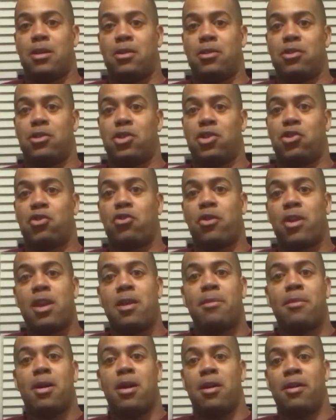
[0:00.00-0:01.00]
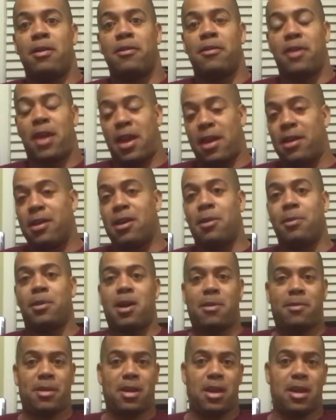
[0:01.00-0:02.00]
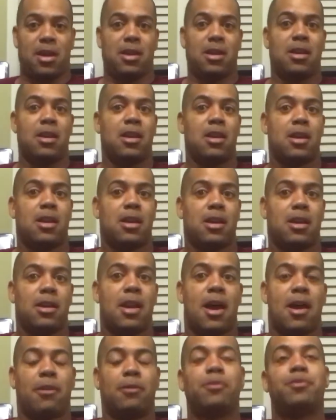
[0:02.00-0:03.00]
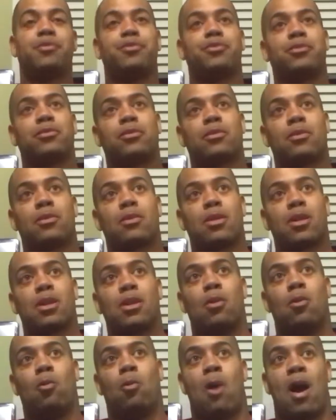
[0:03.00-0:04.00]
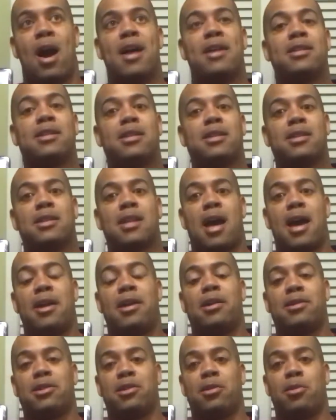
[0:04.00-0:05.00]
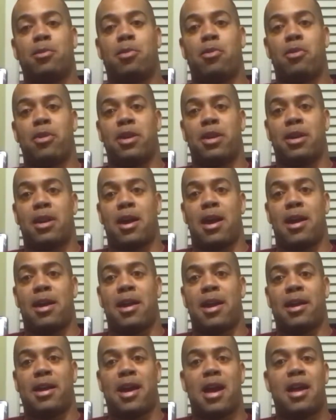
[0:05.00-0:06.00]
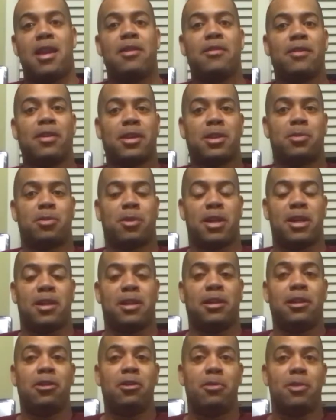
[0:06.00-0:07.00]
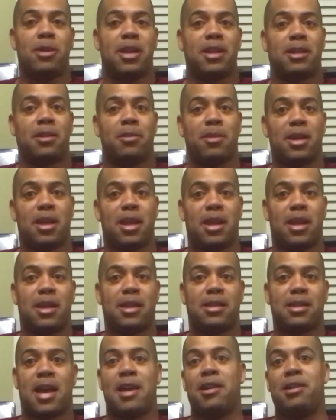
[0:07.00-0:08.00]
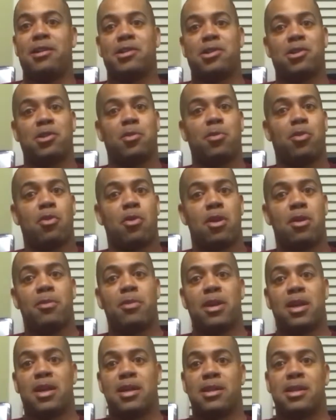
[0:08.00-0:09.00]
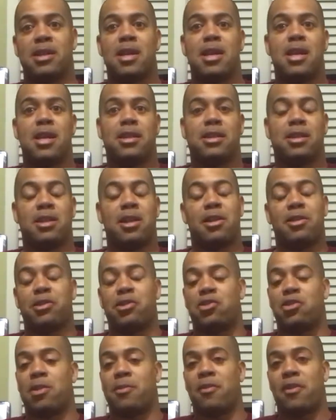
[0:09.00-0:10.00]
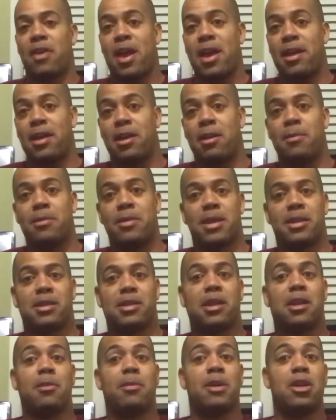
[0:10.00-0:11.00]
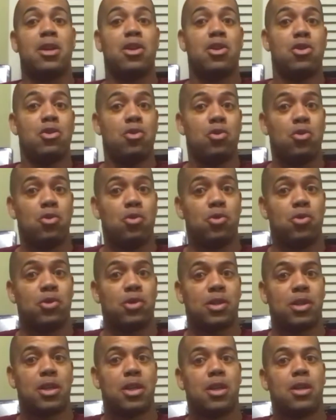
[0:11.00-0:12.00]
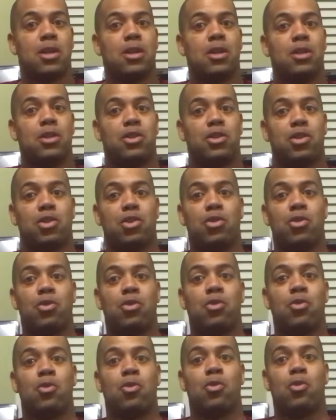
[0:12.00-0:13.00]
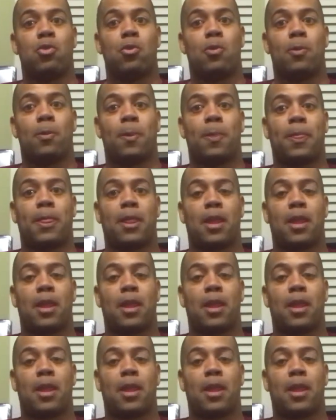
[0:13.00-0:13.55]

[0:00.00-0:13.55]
stream of income coming in. Now, why is a side hustle important? I kind of explained a little bit at the beginning. Side hustle is important because it's another stream of income that's going to be used to